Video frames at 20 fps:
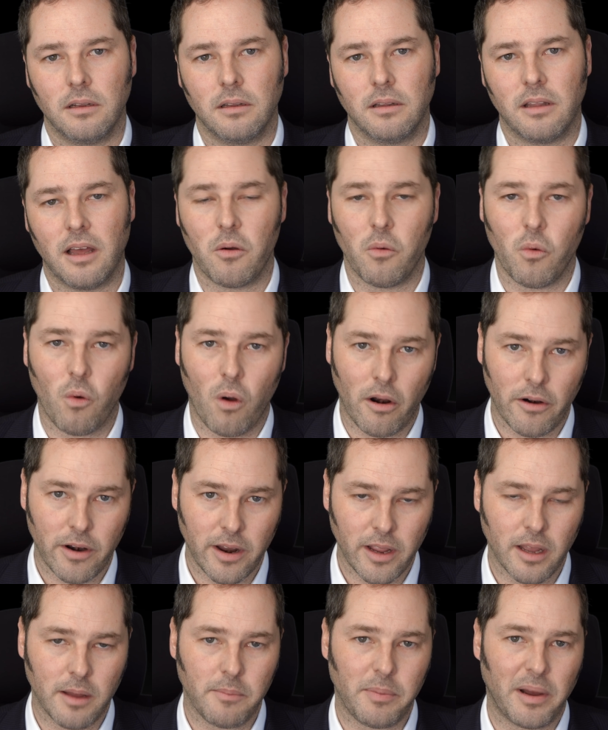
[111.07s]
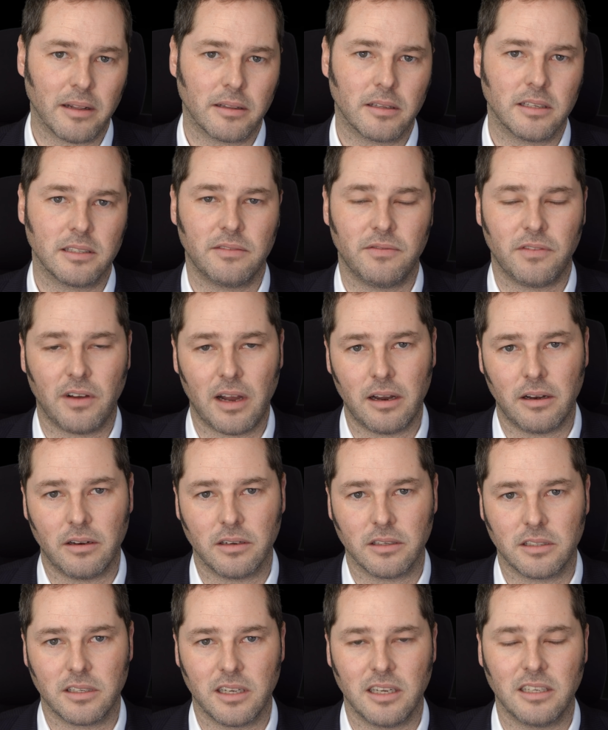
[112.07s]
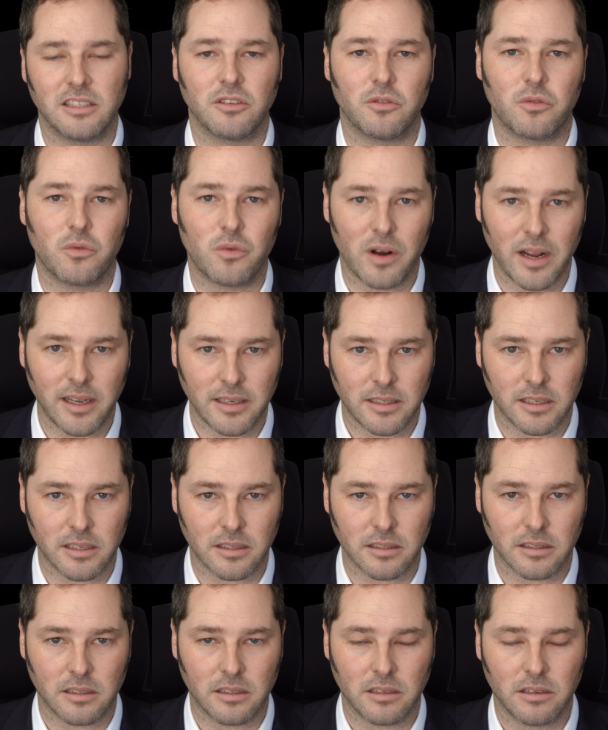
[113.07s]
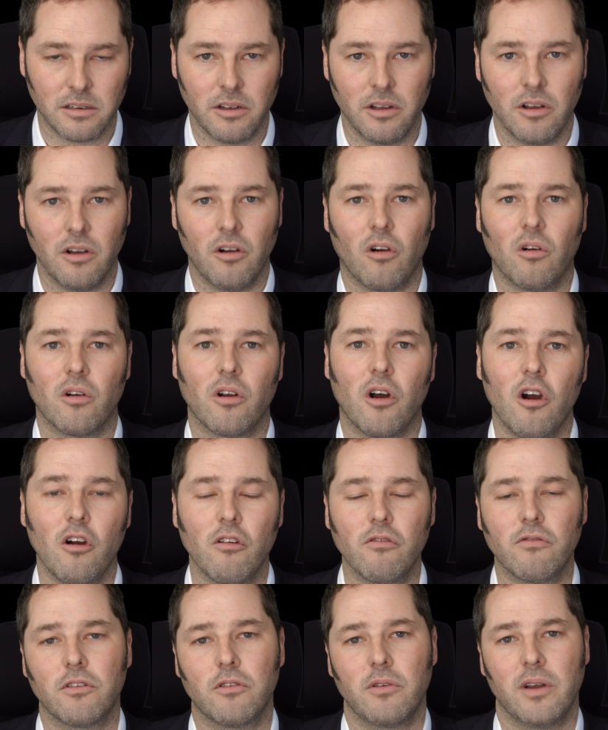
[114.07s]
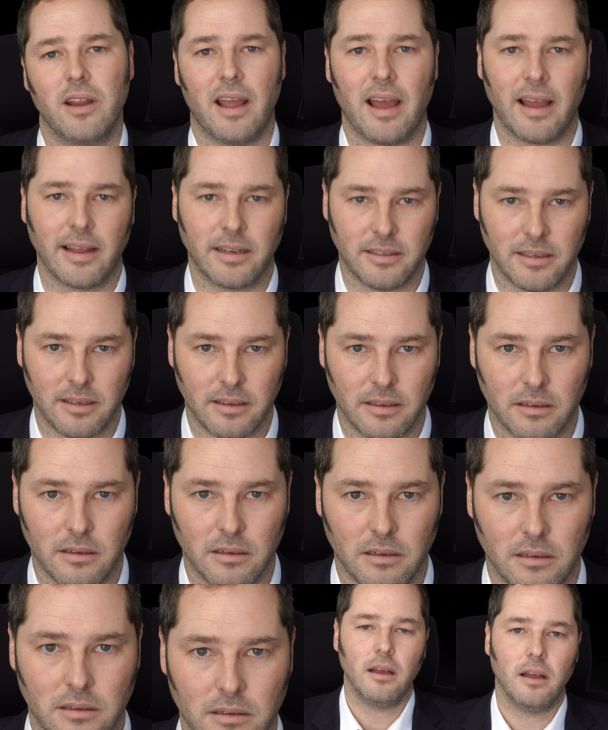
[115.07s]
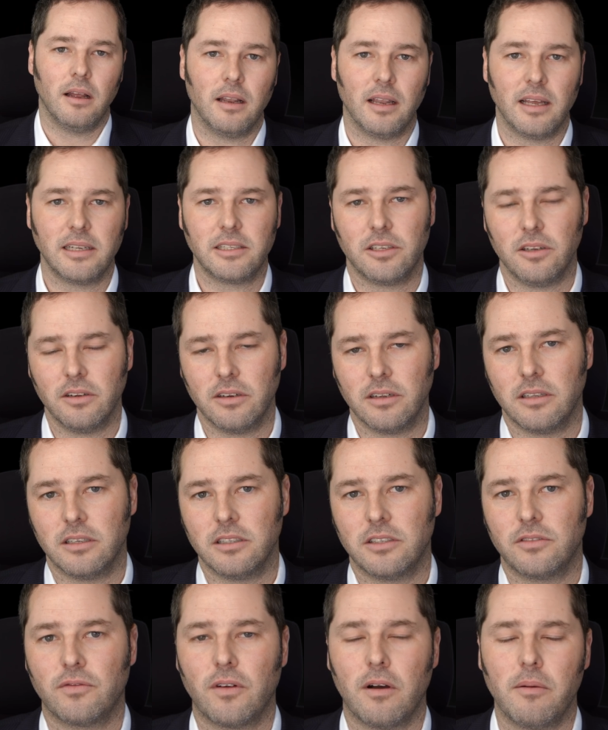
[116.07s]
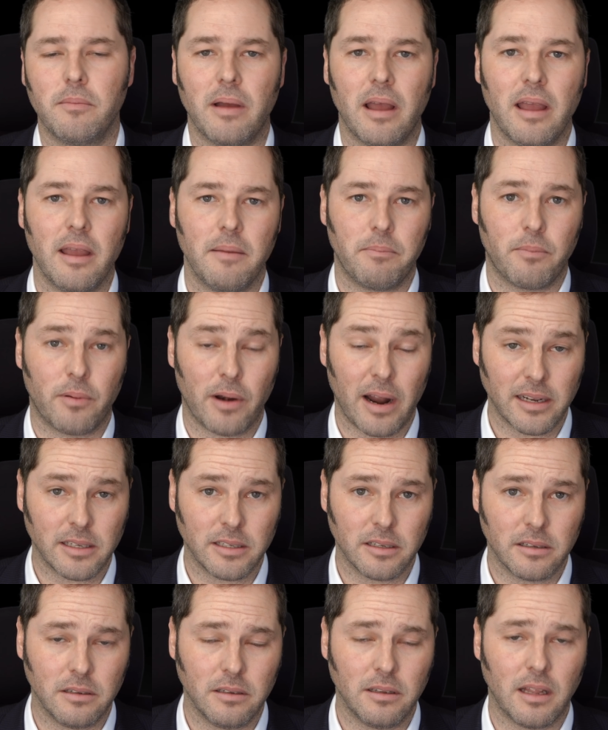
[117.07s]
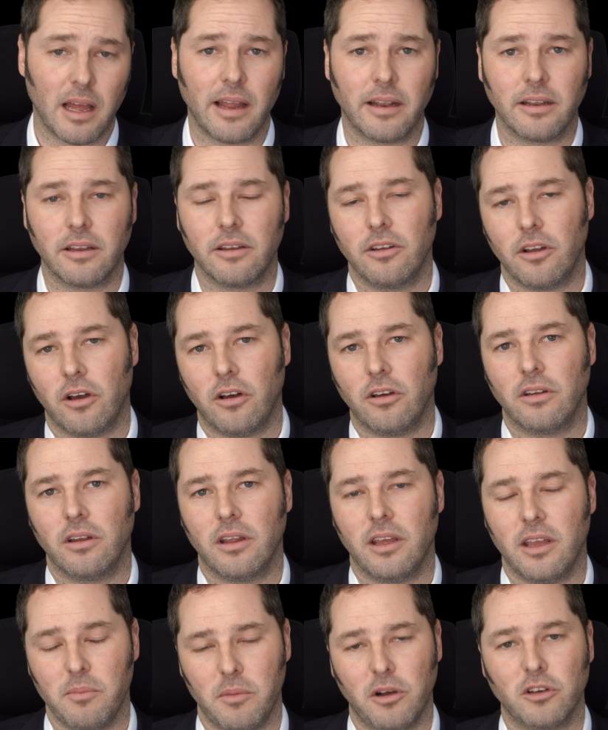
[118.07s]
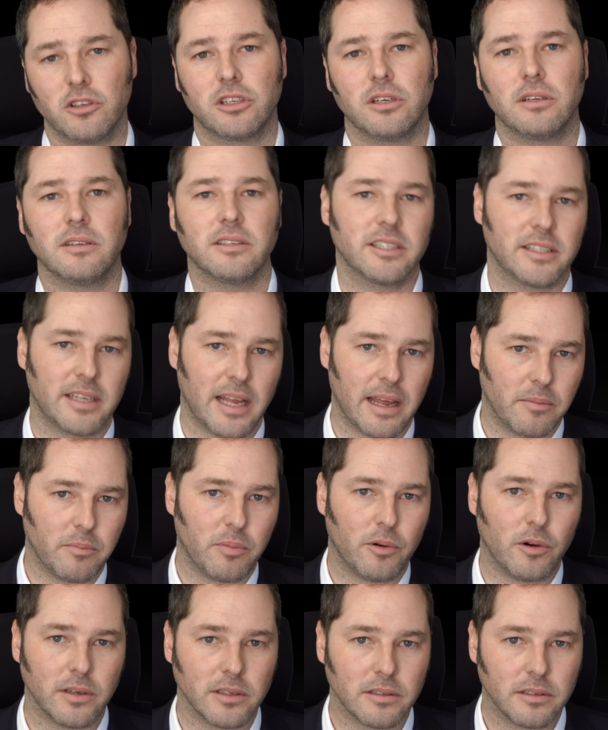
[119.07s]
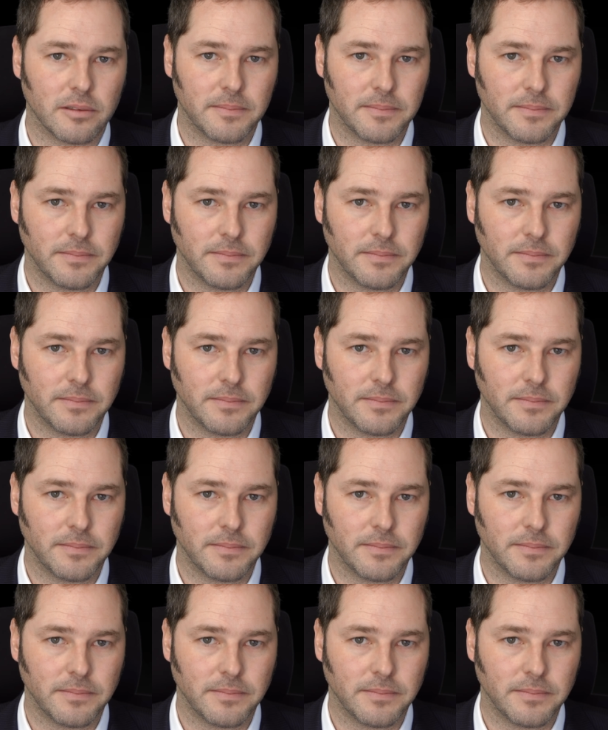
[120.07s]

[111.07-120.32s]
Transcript: that worrying about this virus is racist or overreacting. Let's look at this from a practical and non-emotional standpoint.